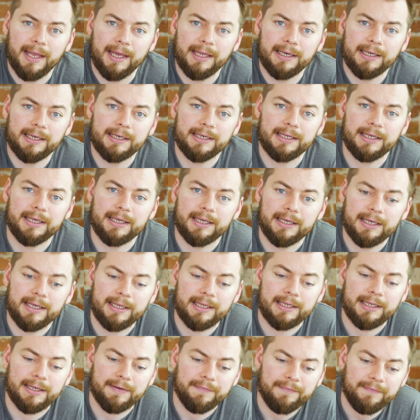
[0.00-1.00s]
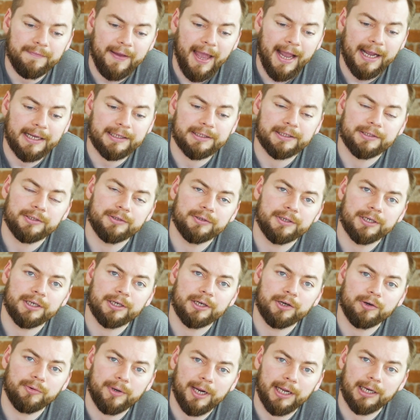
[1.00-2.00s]
And in the effect, you
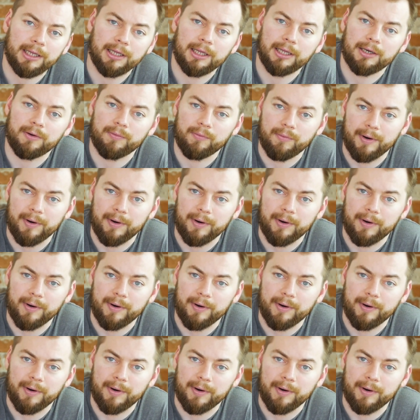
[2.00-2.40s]
could create a lot